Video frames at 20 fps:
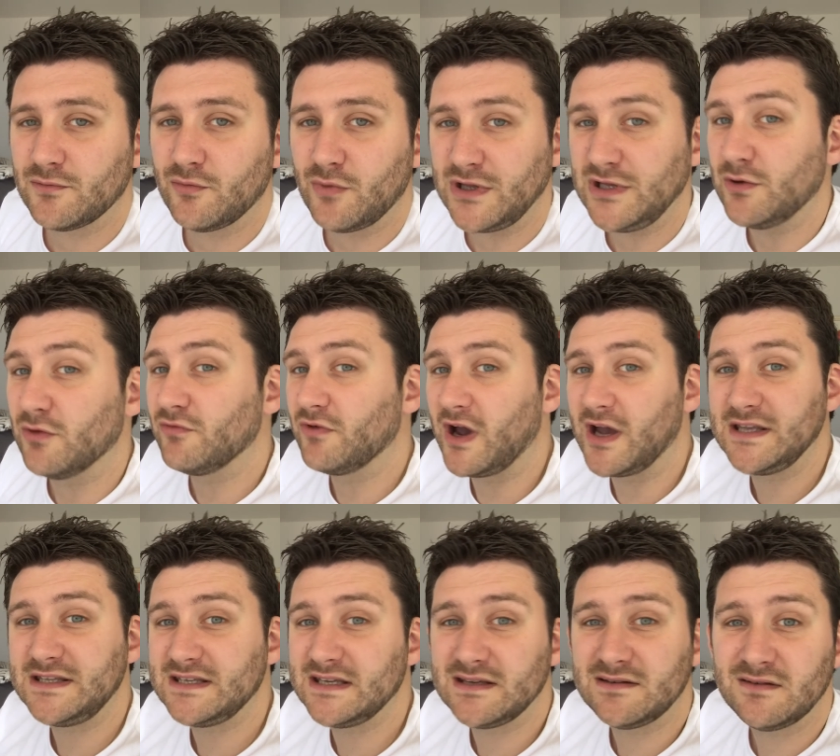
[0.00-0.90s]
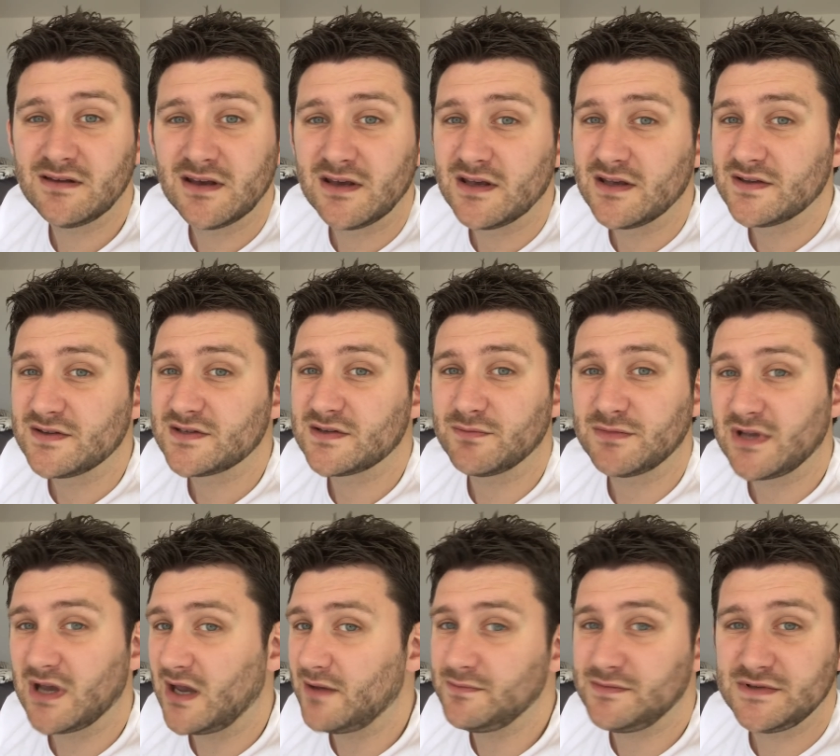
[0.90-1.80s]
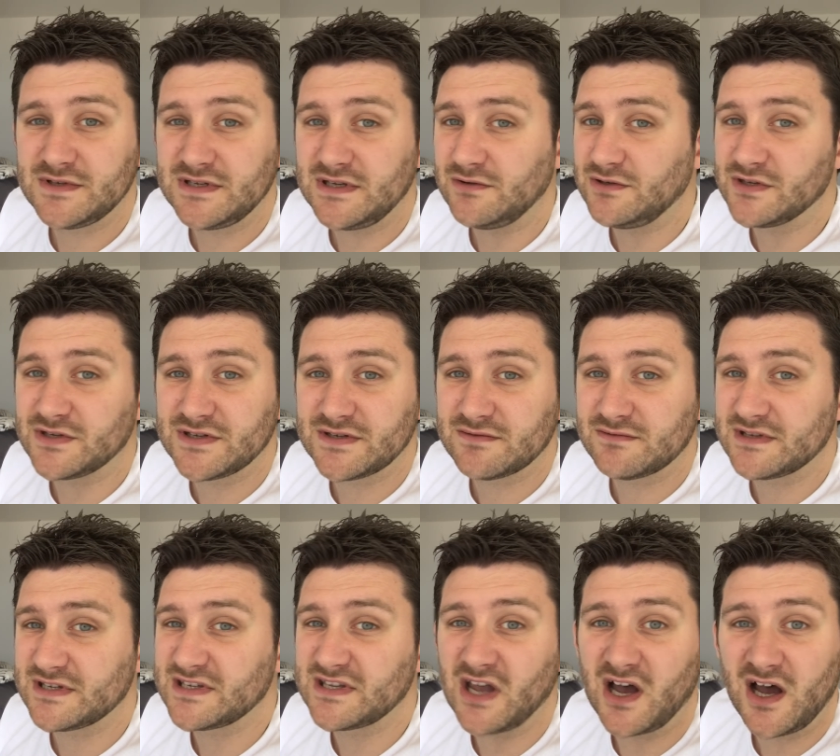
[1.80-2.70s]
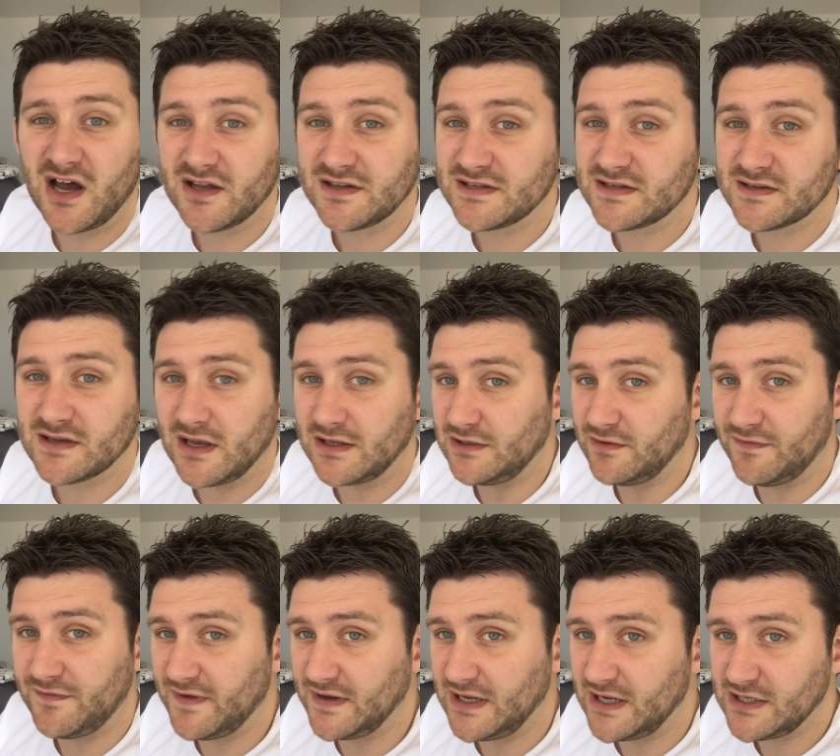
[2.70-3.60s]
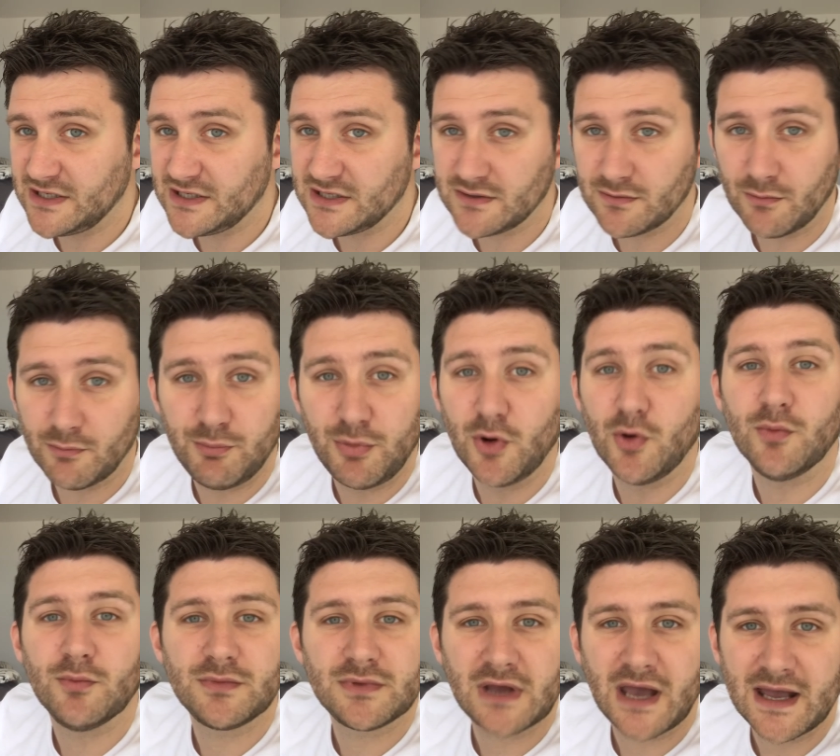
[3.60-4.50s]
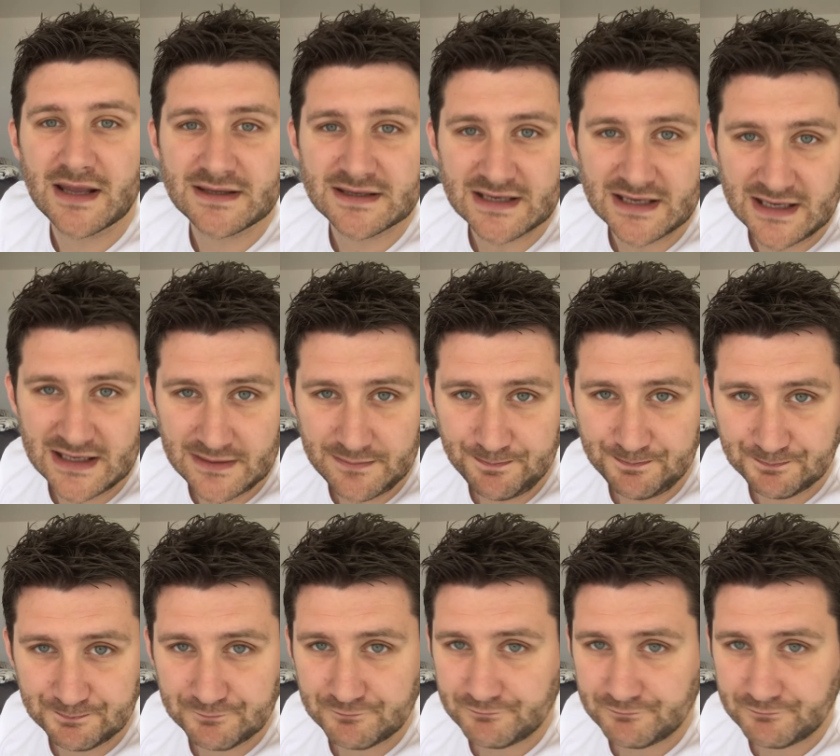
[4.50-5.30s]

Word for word: When you're writing, sometimes you just start and you finish, boom, hand it in.